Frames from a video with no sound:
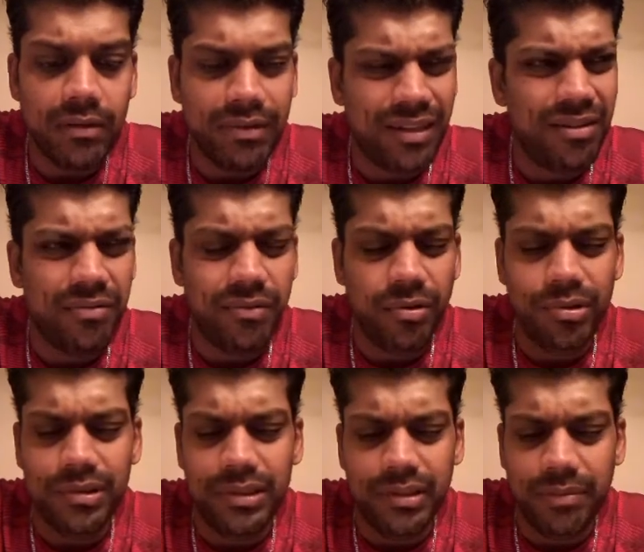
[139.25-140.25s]
And I was like, oh, of
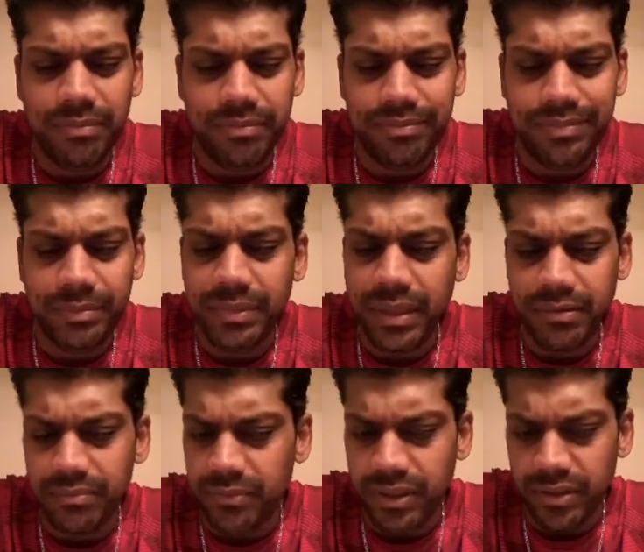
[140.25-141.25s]
course, you know, I'm, I'm
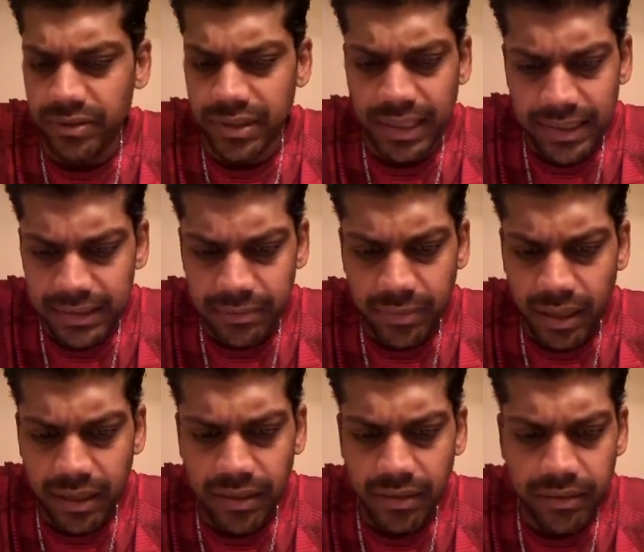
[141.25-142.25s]
not one of those guys. I'm not
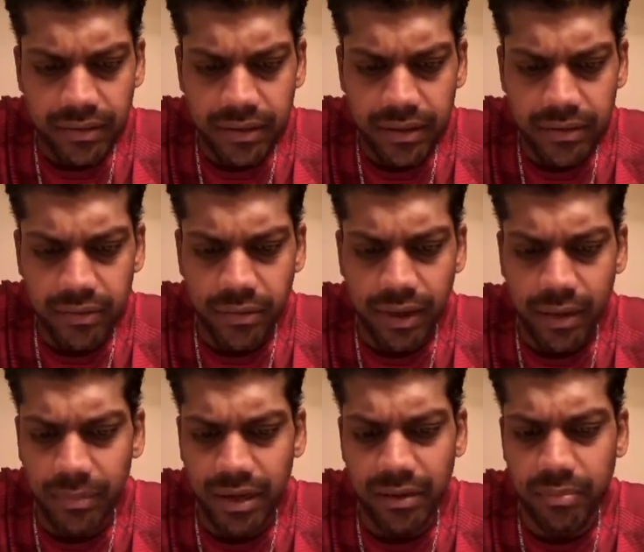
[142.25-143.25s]
going to do that.
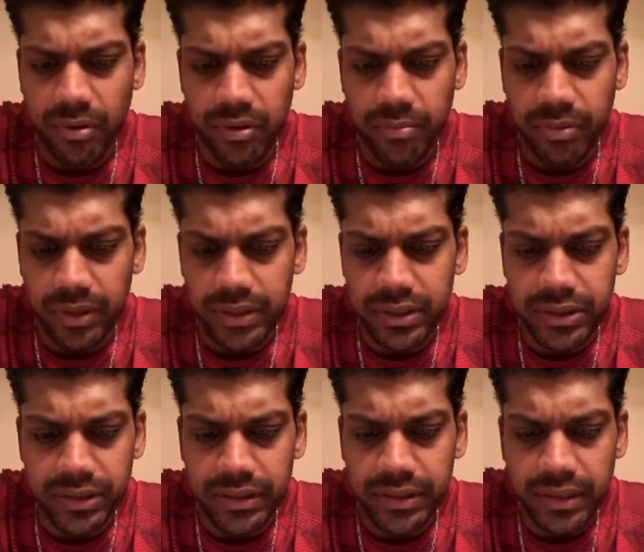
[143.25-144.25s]
I'm not going to burn a bridge
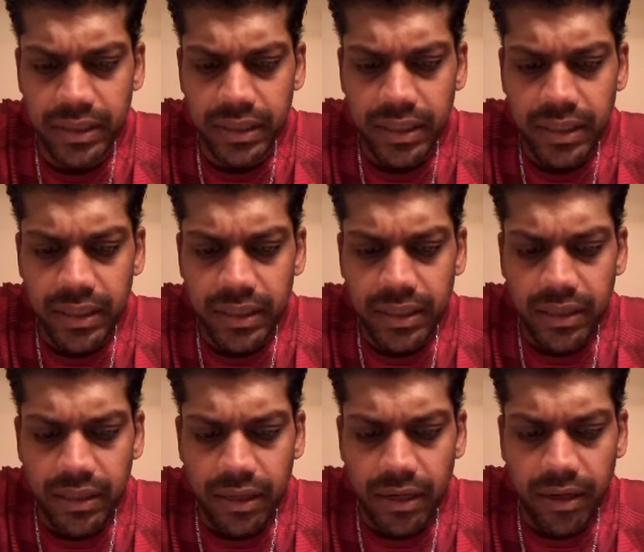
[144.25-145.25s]
and
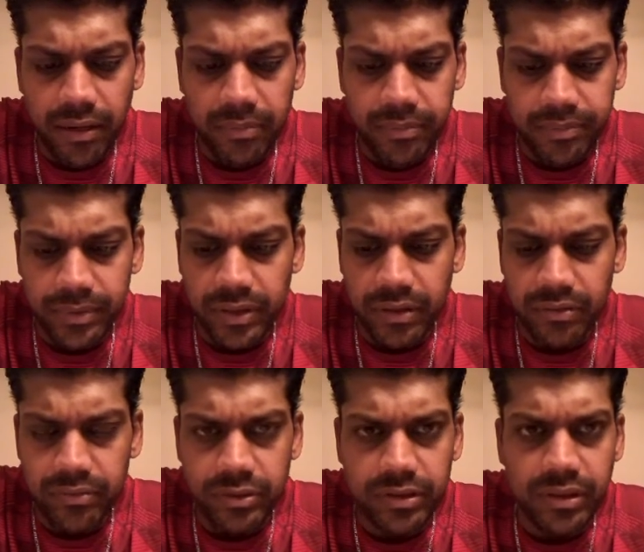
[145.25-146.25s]
um, you know,
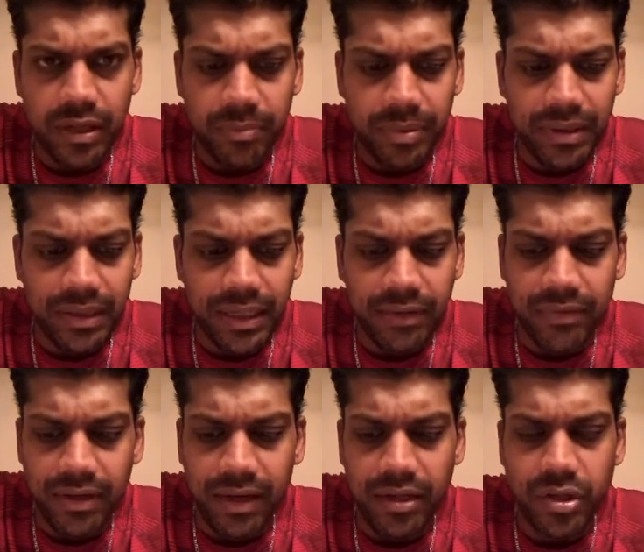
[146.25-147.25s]
just up and leave
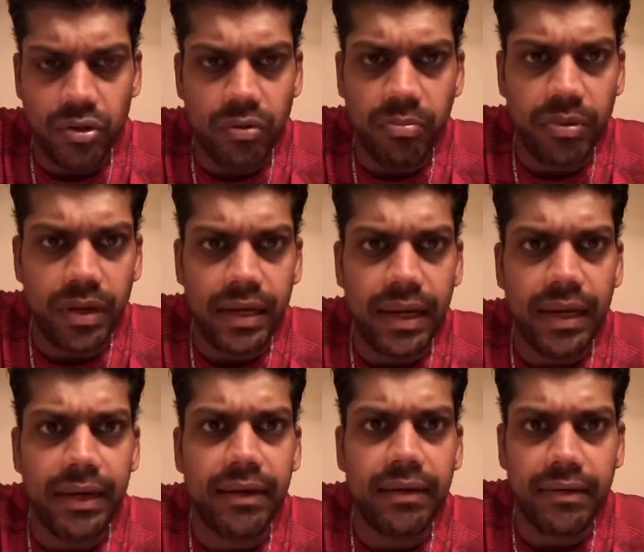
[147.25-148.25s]
and not show up one
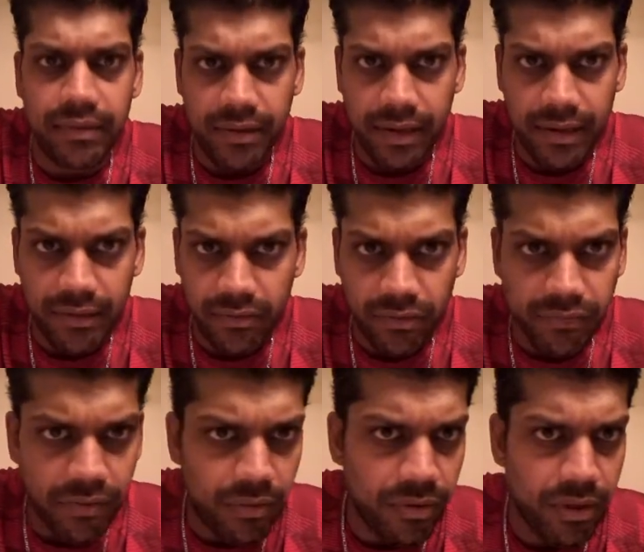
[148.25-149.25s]
day and not answer the
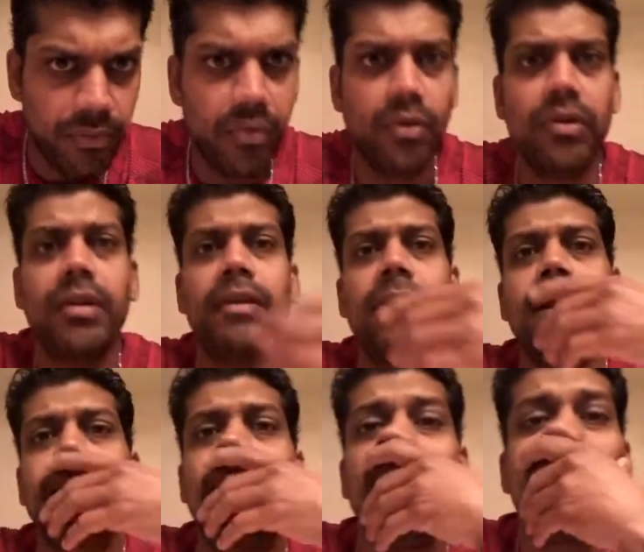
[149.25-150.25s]
phone anymore or anything
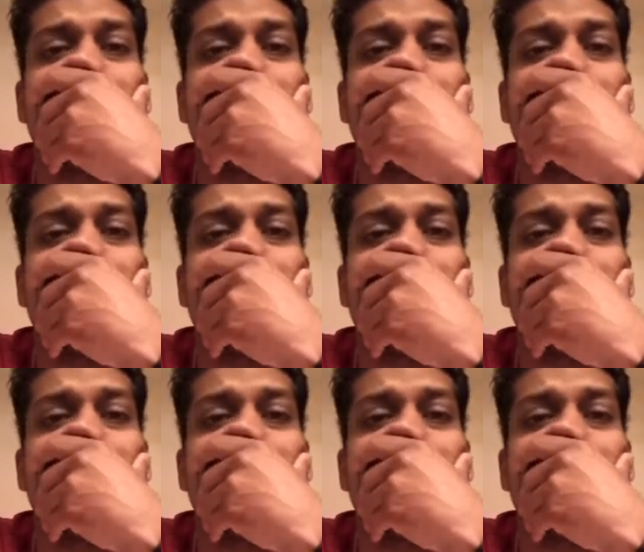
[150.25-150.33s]
like that.